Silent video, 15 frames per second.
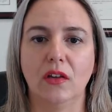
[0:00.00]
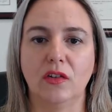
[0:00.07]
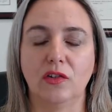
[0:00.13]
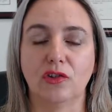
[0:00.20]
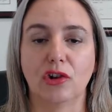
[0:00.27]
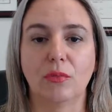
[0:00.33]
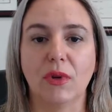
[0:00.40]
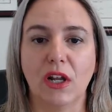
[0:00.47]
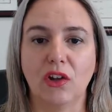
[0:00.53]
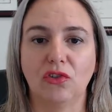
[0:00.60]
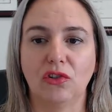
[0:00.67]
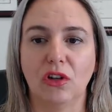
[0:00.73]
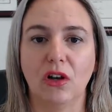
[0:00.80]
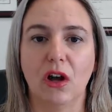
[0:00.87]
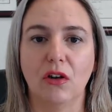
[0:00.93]

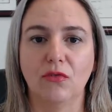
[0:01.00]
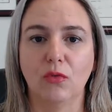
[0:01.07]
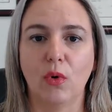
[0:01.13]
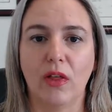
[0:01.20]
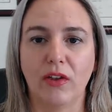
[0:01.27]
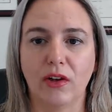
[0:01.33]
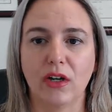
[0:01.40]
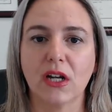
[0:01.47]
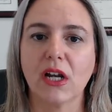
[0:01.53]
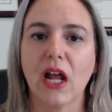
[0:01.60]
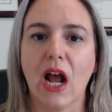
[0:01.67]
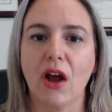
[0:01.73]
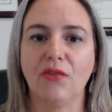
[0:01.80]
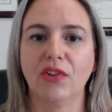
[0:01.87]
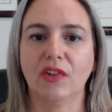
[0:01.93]
determination of whether you're going to
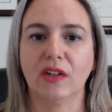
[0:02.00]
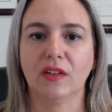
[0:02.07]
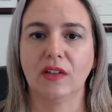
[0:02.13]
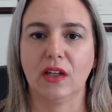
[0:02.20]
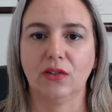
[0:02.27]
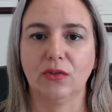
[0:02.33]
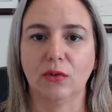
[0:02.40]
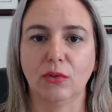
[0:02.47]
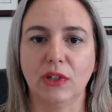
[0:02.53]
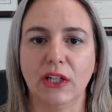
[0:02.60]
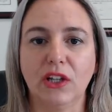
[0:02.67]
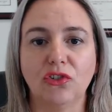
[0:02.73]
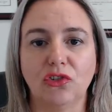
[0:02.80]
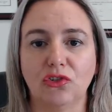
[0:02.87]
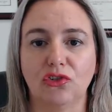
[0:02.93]
have a successful
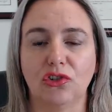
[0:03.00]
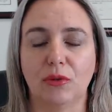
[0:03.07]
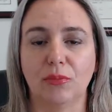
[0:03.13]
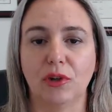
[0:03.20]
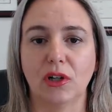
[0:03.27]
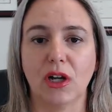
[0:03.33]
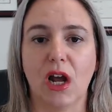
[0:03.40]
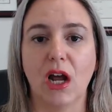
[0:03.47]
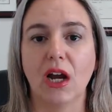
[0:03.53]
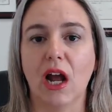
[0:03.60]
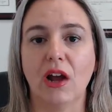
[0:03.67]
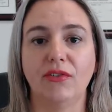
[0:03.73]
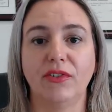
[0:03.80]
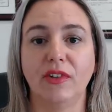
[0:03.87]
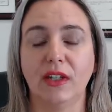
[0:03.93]
relationship or not.
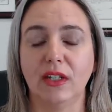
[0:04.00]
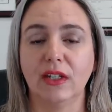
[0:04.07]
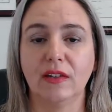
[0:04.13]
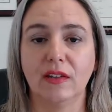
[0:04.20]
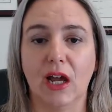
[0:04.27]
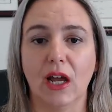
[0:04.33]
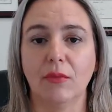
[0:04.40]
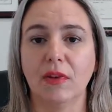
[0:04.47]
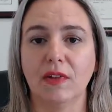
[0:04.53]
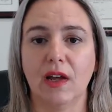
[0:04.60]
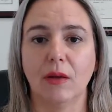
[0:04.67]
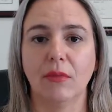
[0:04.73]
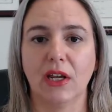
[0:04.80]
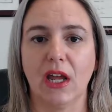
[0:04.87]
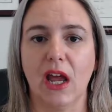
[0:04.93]
I've seen it time and
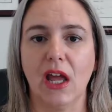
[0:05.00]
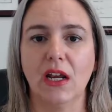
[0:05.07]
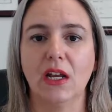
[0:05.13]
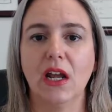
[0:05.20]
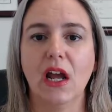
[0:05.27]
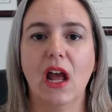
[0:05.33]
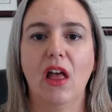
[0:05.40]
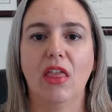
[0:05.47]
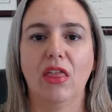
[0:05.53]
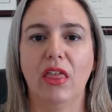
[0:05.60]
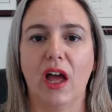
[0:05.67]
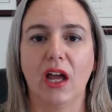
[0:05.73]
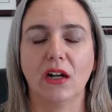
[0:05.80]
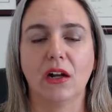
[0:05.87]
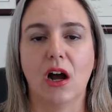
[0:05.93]
time again
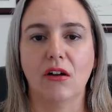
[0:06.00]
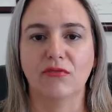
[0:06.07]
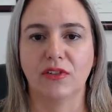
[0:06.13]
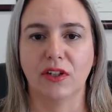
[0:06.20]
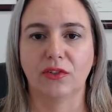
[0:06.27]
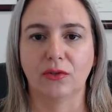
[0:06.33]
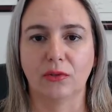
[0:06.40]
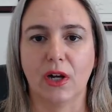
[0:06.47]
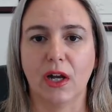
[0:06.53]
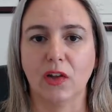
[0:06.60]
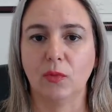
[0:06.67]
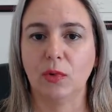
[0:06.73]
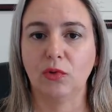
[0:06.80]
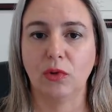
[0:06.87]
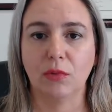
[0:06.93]
that conflicts
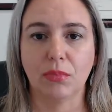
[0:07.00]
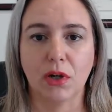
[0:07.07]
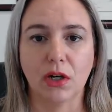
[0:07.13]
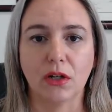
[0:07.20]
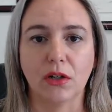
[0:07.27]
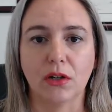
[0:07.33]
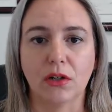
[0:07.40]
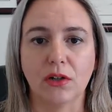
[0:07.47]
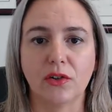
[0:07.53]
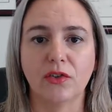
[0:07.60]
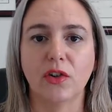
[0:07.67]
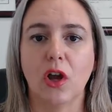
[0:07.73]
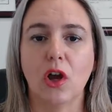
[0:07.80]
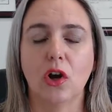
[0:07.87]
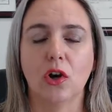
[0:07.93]
arise between
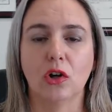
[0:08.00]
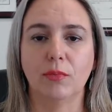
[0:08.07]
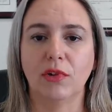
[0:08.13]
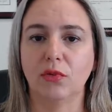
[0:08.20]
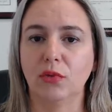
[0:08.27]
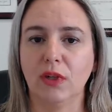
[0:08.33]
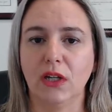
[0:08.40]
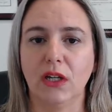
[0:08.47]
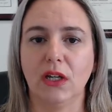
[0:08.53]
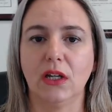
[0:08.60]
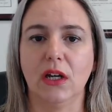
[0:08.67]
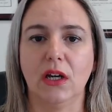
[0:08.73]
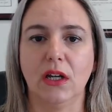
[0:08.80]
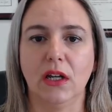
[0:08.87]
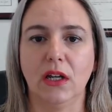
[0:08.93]
partners or between
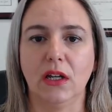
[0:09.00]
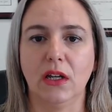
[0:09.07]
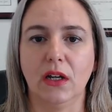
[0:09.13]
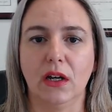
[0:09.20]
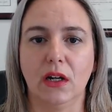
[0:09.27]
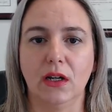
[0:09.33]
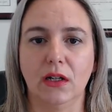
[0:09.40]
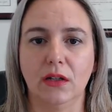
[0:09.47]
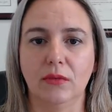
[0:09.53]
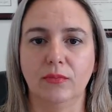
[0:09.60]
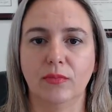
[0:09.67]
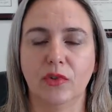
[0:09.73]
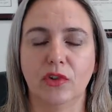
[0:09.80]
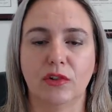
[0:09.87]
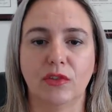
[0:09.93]
a
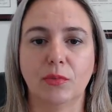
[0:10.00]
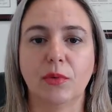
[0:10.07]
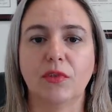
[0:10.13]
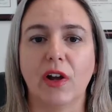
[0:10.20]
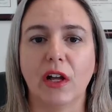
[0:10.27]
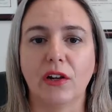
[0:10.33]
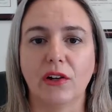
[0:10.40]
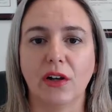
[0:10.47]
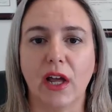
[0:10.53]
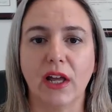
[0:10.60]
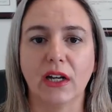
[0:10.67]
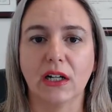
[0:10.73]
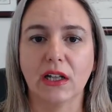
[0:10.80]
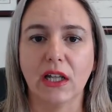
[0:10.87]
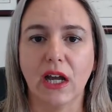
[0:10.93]
service provider
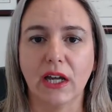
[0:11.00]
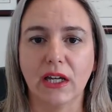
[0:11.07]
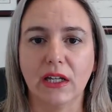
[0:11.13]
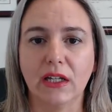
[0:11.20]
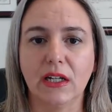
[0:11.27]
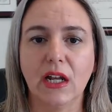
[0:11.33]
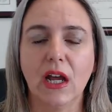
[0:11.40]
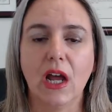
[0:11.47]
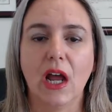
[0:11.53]
and a client.